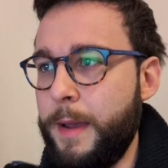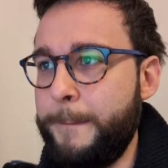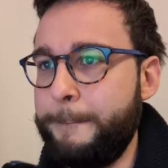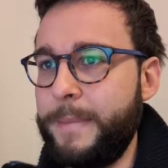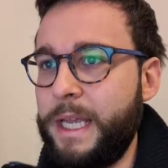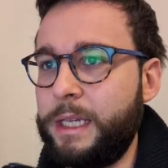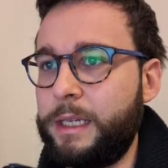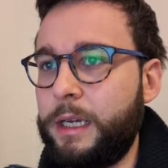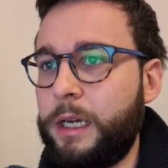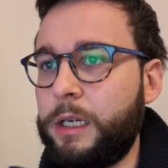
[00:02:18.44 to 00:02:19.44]

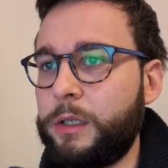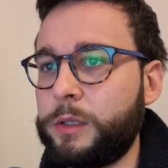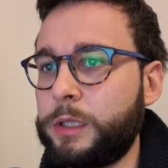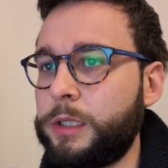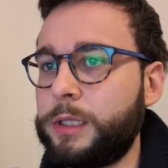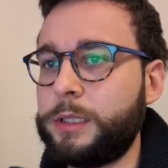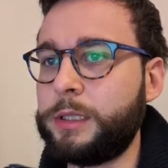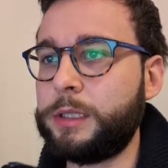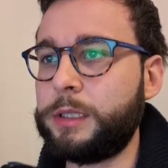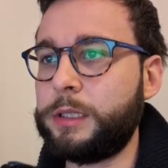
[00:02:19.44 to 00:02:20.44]
make our
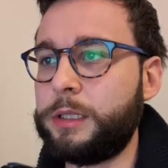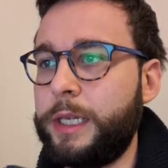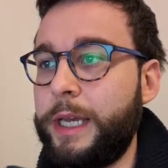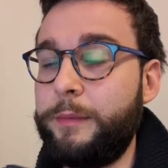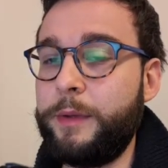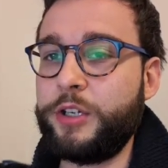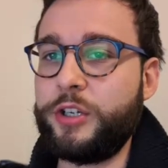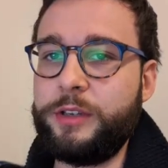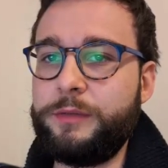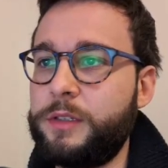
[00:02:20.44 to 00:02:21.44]

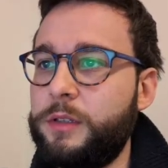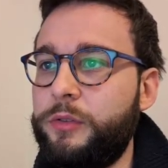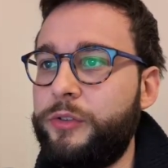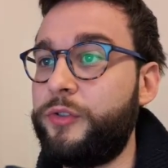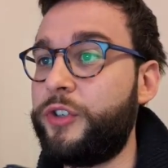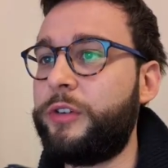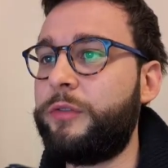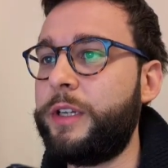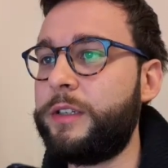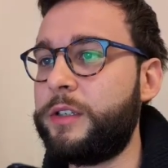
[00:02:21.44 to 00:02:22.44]
animation even slower to
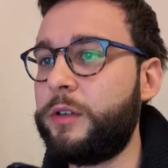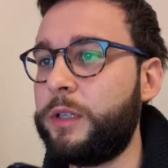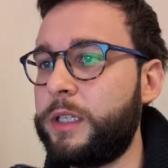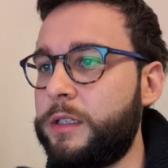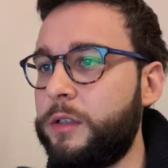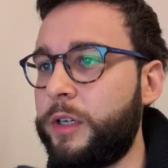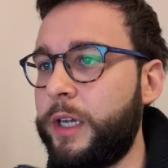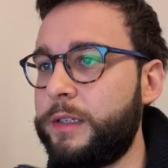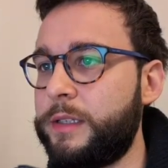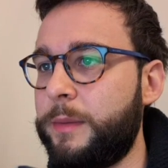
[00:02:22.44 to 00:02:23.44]
generate. So let's look
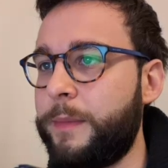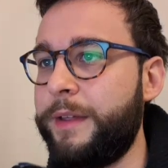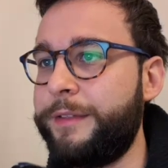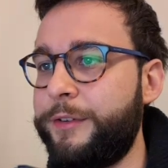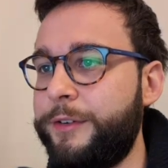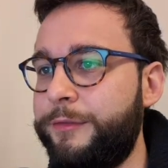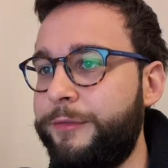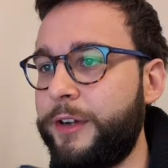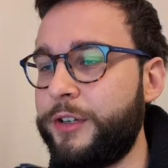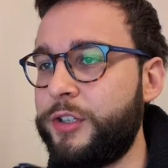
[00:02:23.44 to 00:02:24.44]
at some other
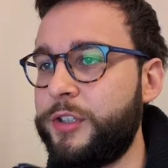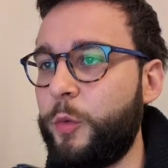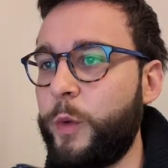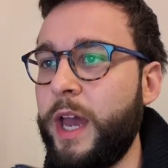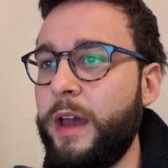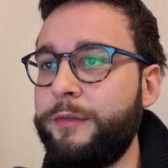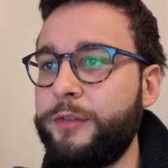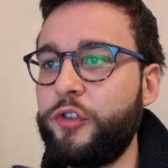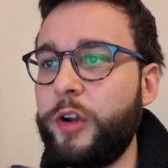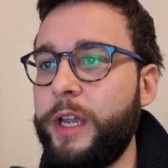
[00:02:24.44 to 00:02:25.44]
functions that we have: a
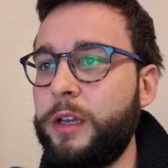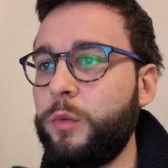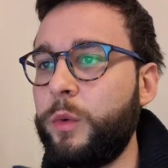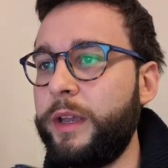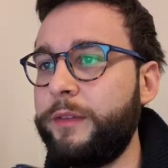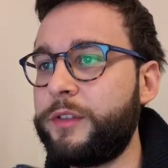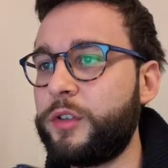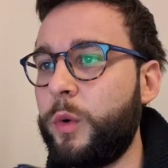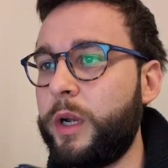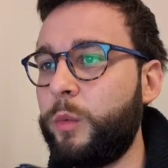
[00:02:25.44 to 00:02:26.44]
triangle wave,
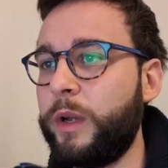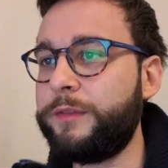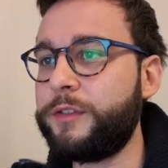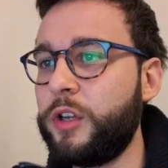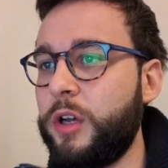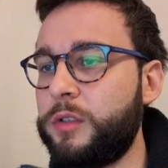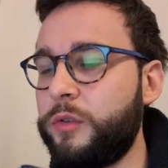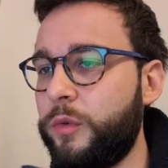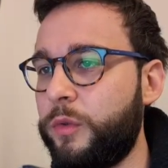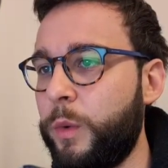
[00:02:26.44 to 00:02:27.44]
square wave,
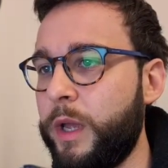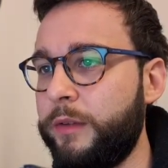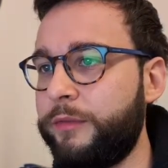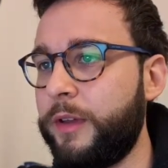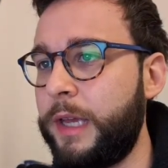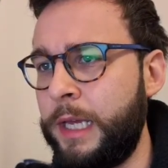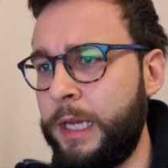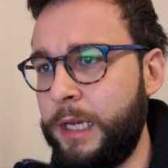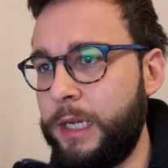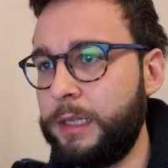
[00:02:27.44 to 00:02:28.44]
sawtooth wave.
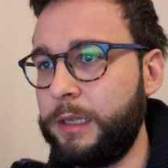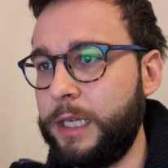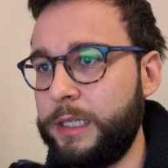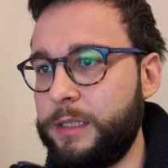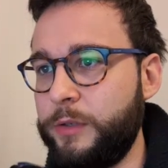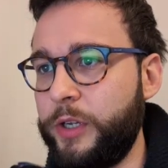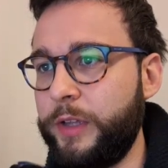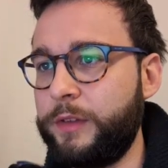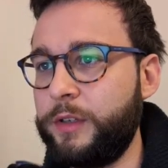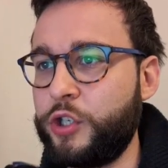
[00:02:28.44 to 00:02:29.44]
Let's look
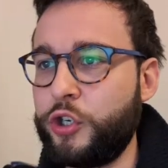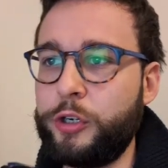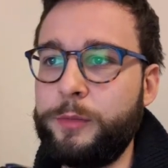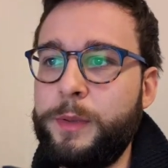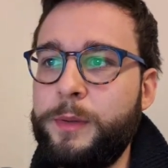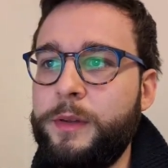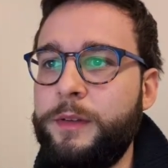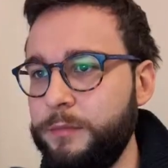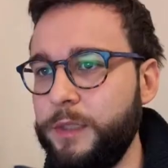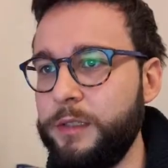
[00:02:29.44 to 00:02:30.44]
at the chirp.
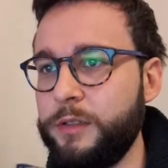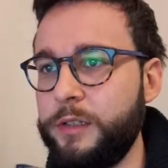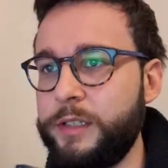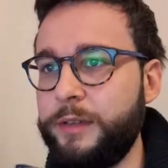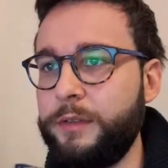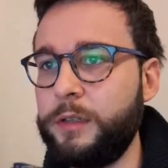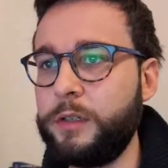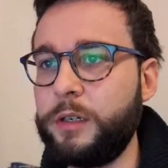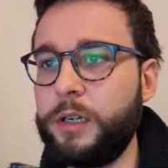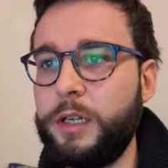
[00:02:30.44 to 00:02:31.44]
So let's have a look.